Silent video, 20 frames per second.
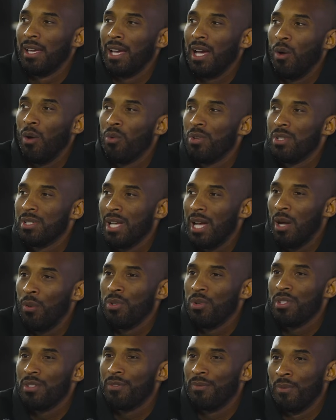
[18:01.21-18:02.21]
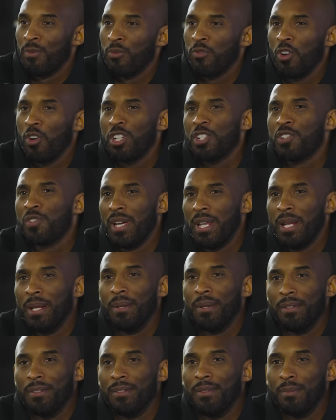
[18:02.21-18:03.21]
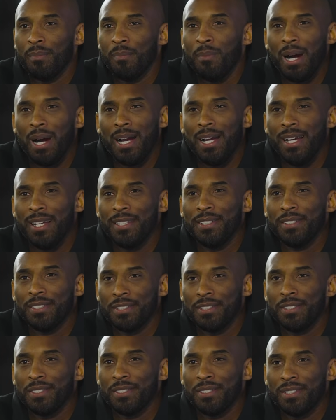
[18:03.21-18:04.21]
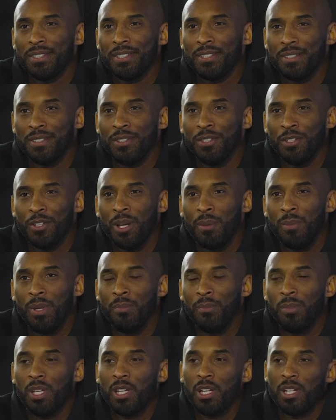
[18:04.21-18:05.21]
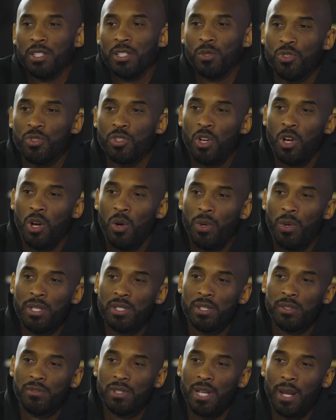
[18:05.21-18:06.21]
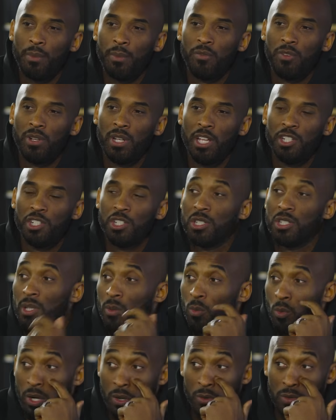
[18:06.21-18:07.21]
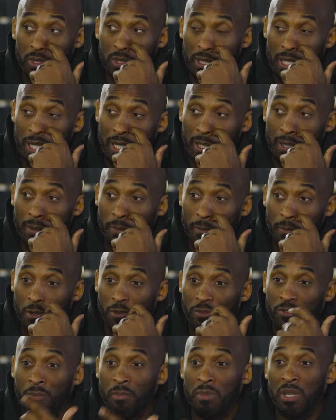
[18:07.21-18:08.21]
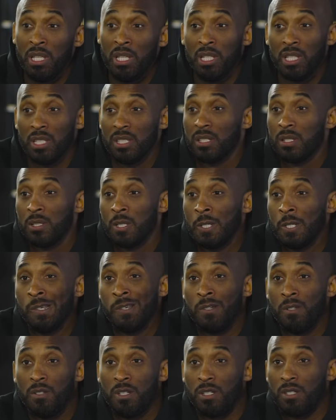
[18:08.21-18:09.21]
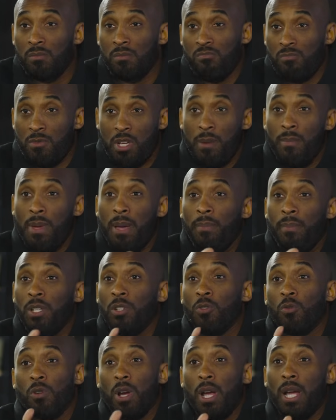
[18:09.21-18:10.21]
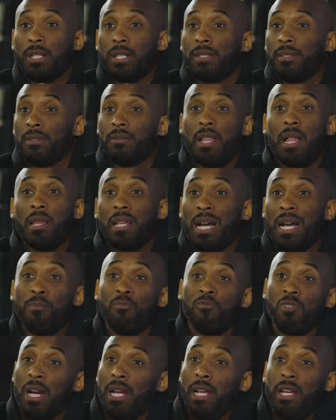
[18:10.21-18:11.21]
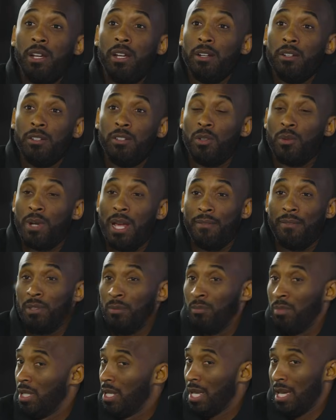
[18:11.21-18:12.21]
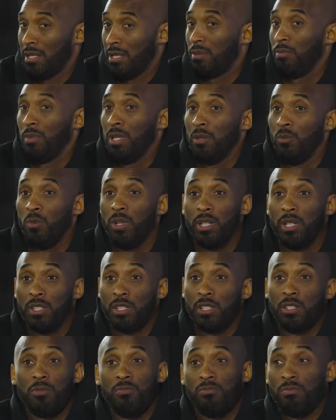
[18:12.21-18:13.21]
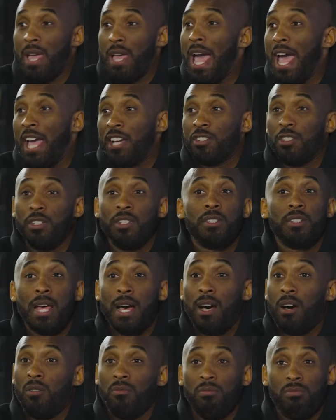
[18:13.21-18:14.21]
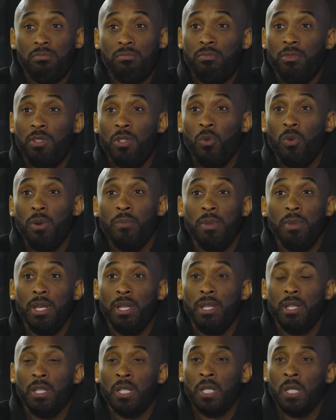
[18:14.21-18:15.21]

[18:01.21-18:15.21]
I was frustrated by it. You know what I mean? Because always a type of relationship where it was like, you know, for me, it's just come at me direct. Like, I'm right here. You don't have to BS me. We can just hash this out, you and me.